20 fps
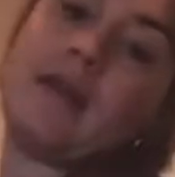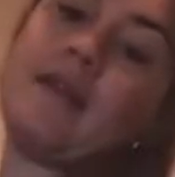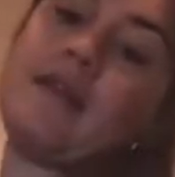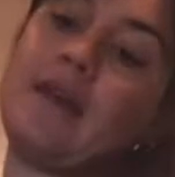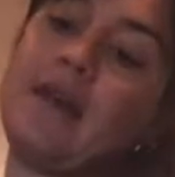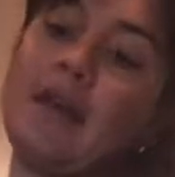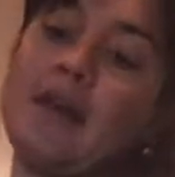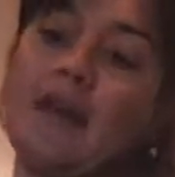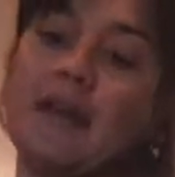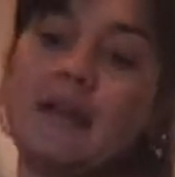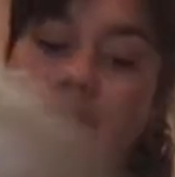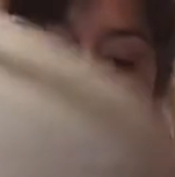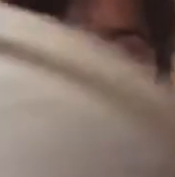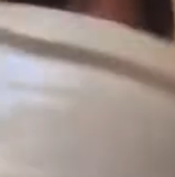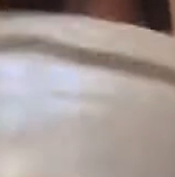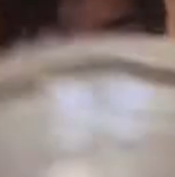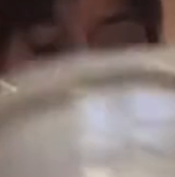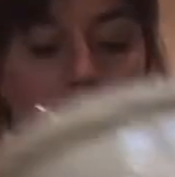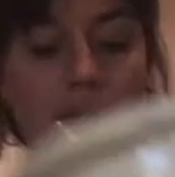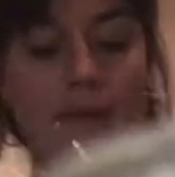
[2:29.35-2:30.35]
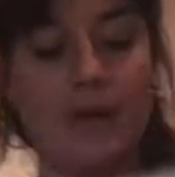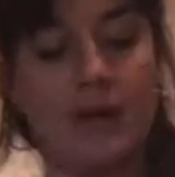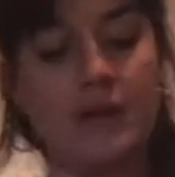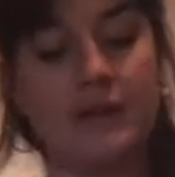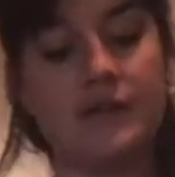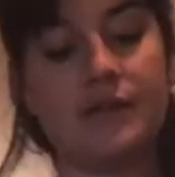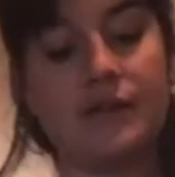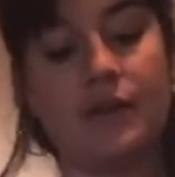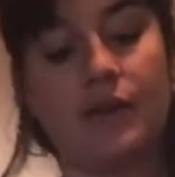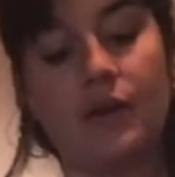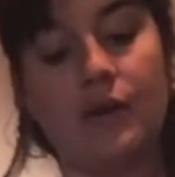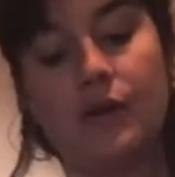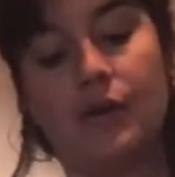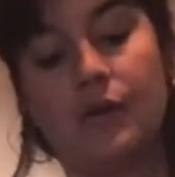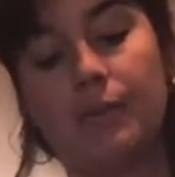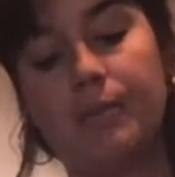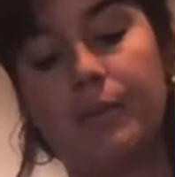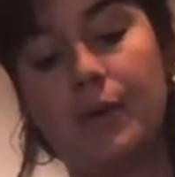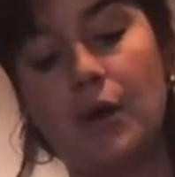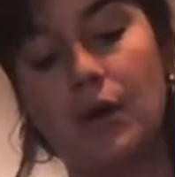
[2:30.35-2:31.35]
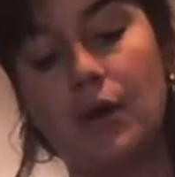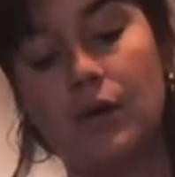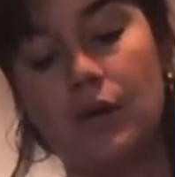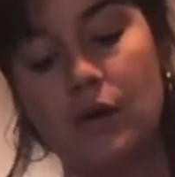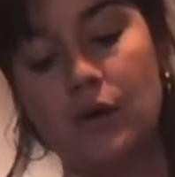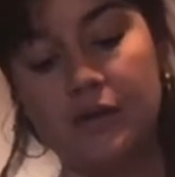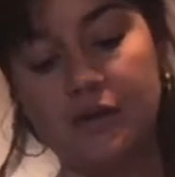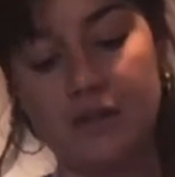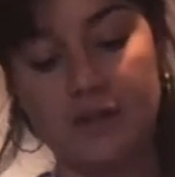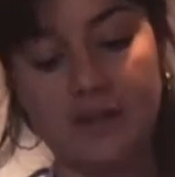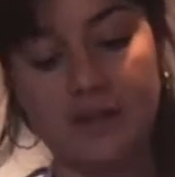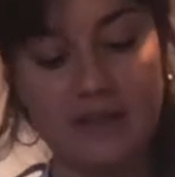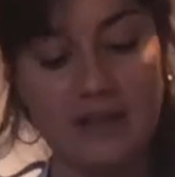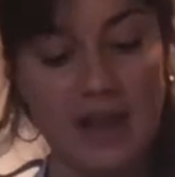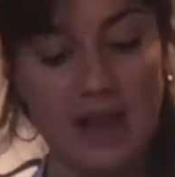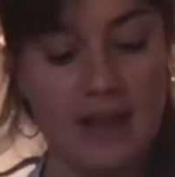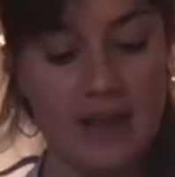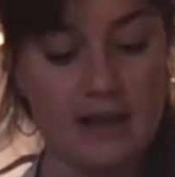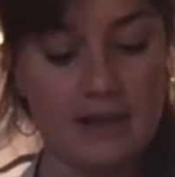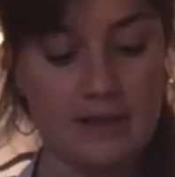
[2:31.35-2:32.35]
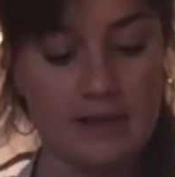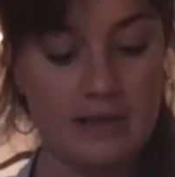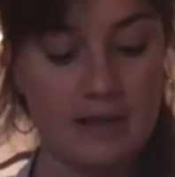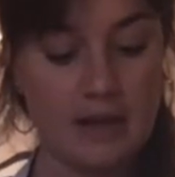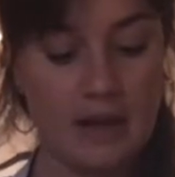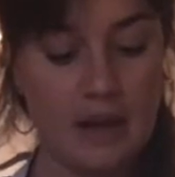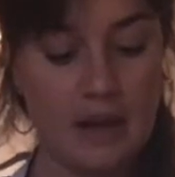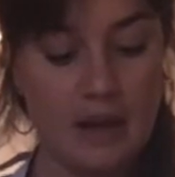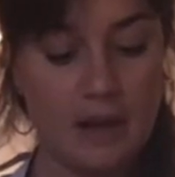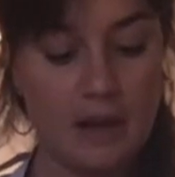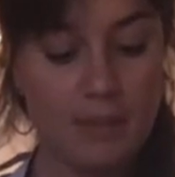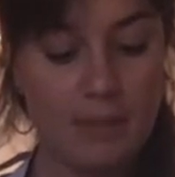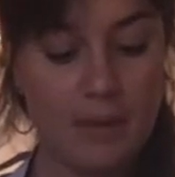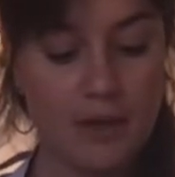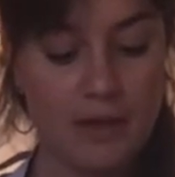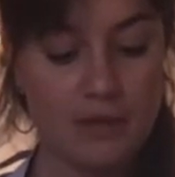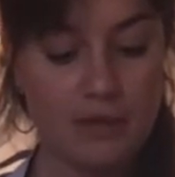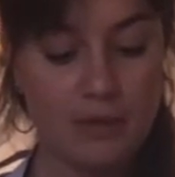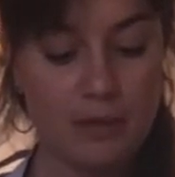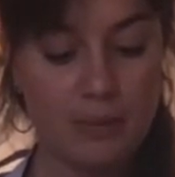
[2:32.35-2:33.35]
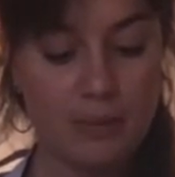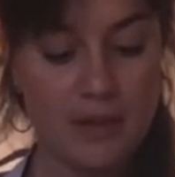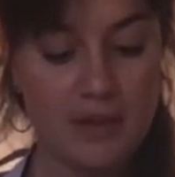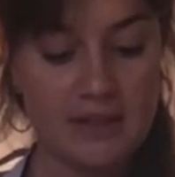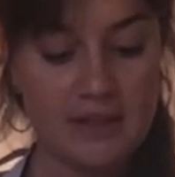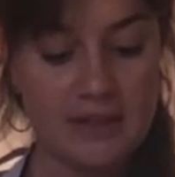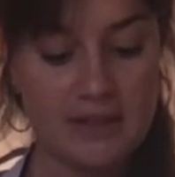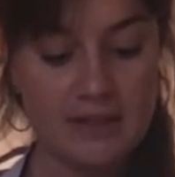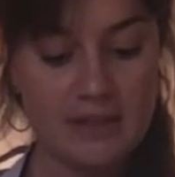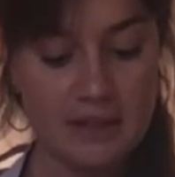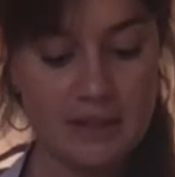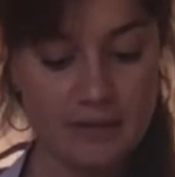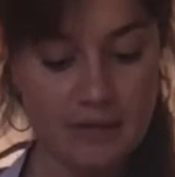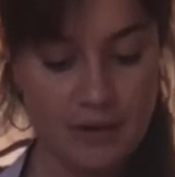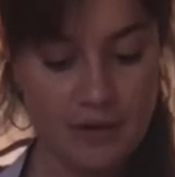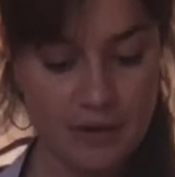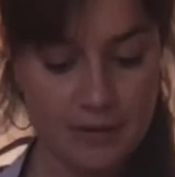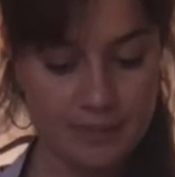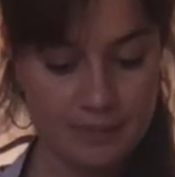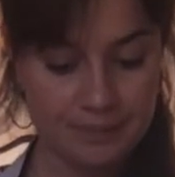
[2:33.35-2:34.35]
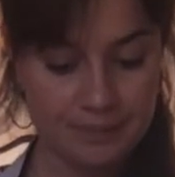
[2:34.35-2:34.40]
thing is the flour. So bowl onto the scales. Make sure you put it to zero.